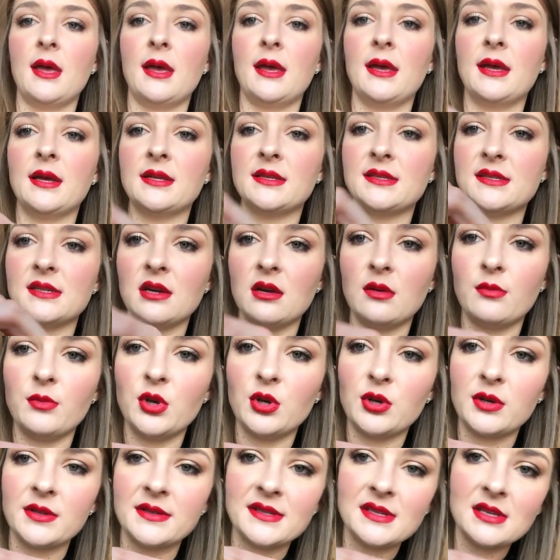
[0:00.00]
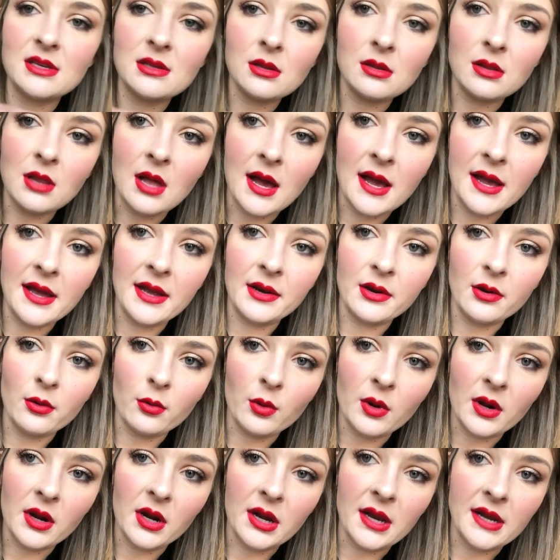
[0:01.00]
And you can see the line
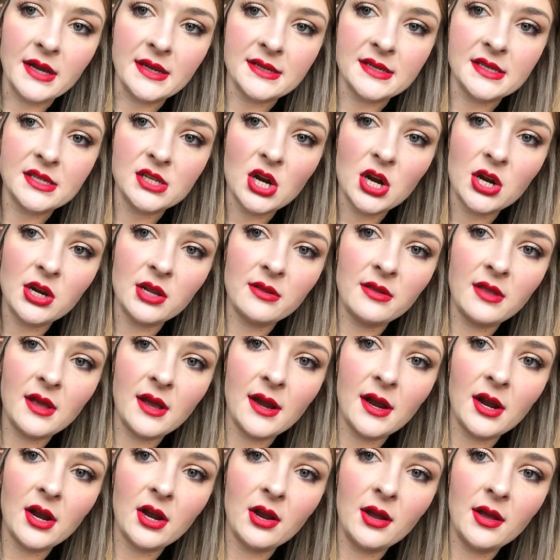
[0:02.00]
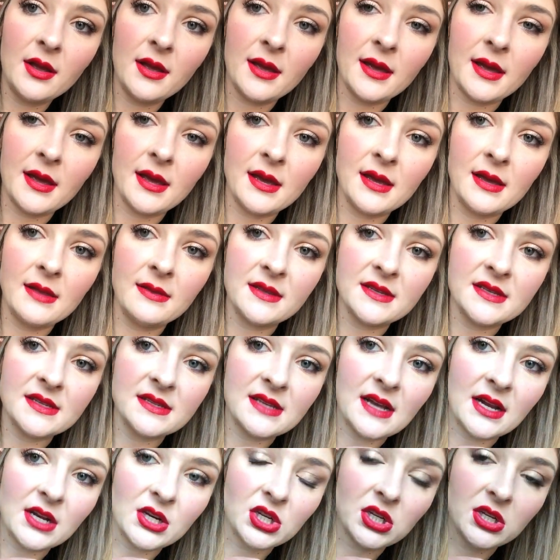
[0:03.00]
where I started there, and this
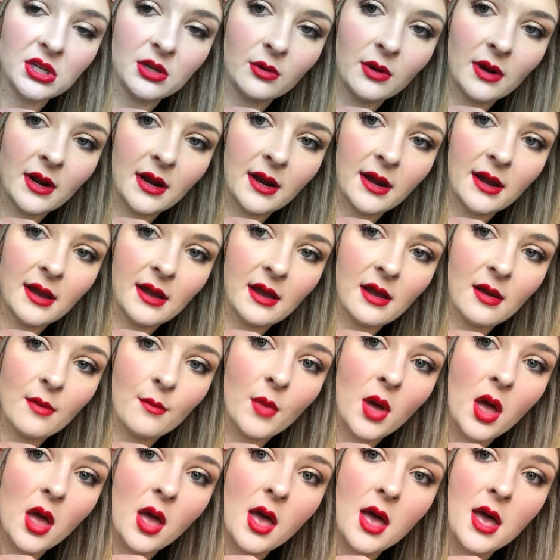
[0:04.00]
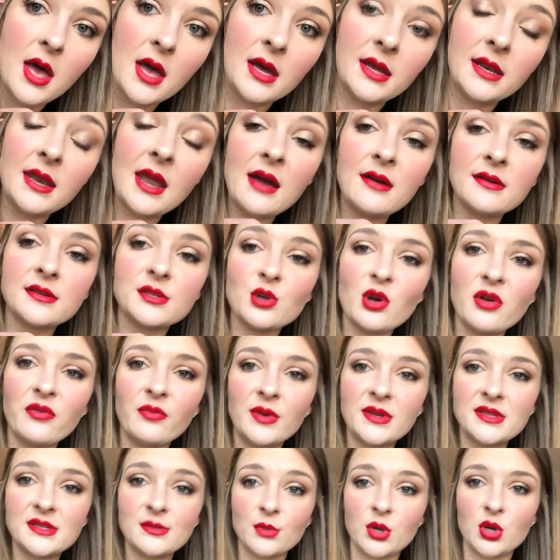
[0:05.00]
is actually where I am now. So I've
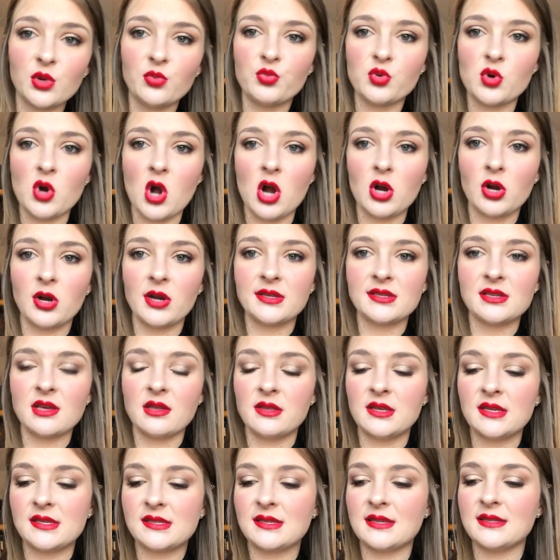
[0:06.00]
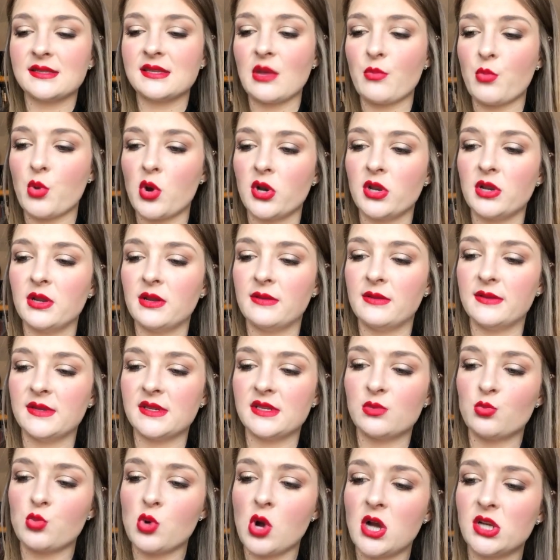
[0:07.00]
made some good progress on this since I put it in
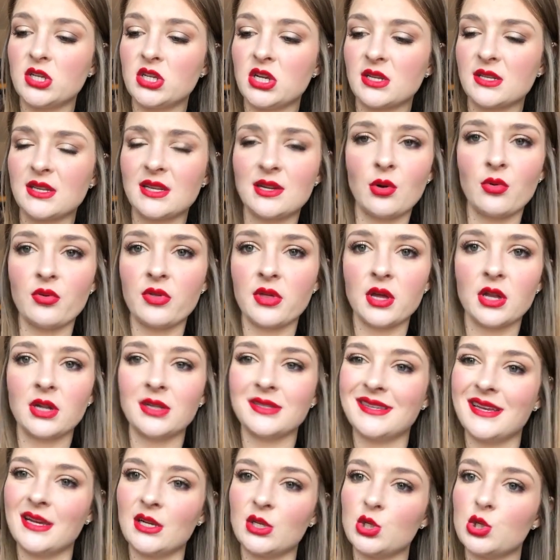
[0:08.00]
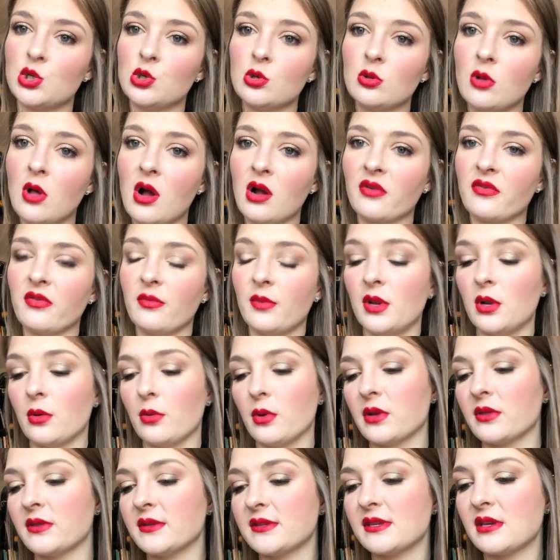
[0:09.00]
this project. I don't think it'll take too long for me to
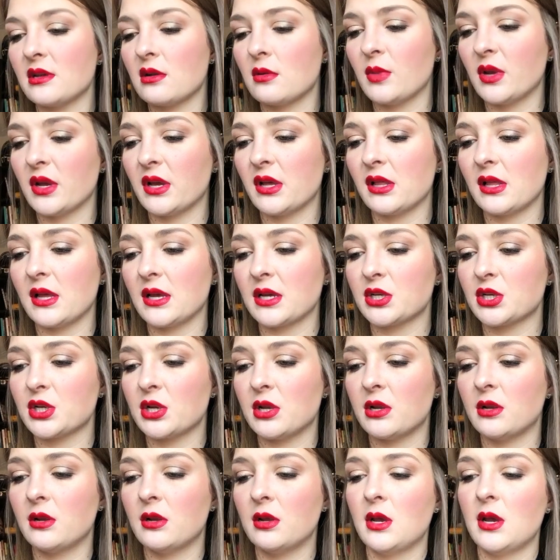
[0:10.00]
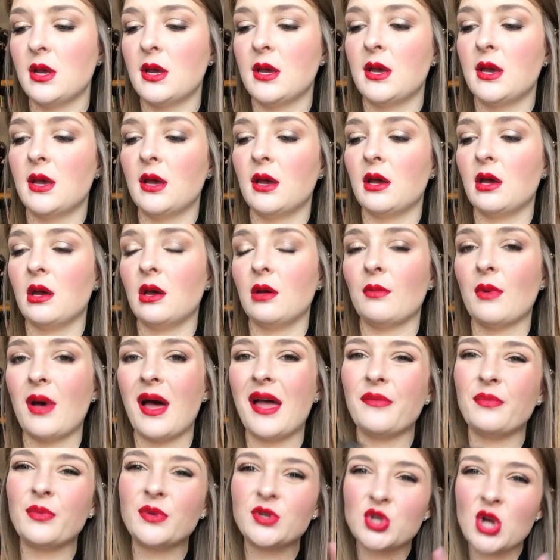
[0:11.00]
work this out of my collection.
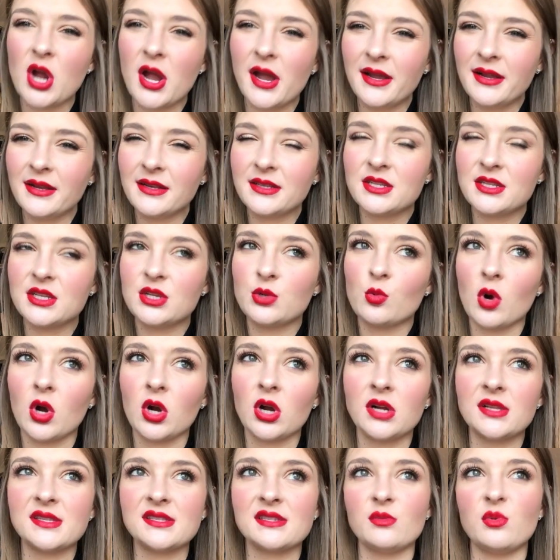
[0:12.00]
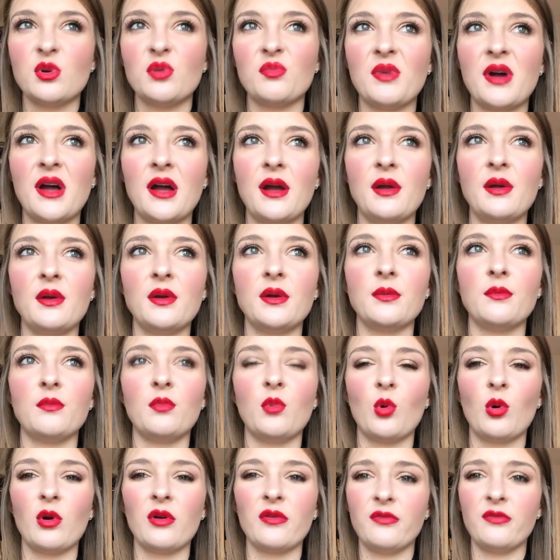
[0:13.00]
I've been trying to work on some of my
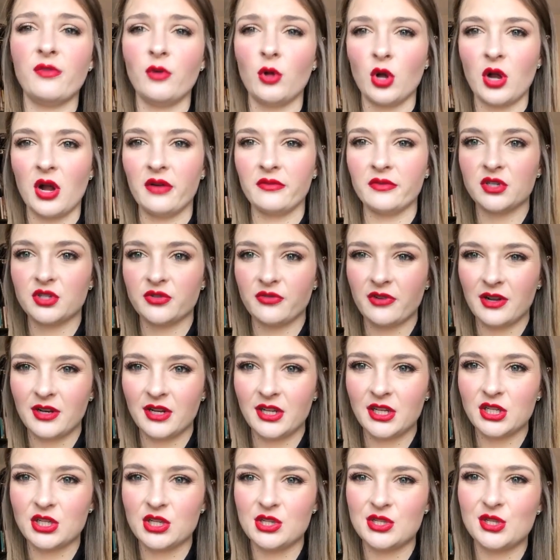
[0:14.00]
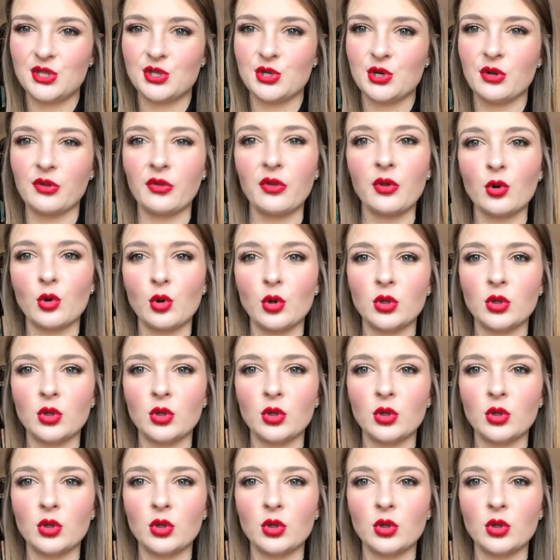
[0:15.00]
more full coverage foundations during the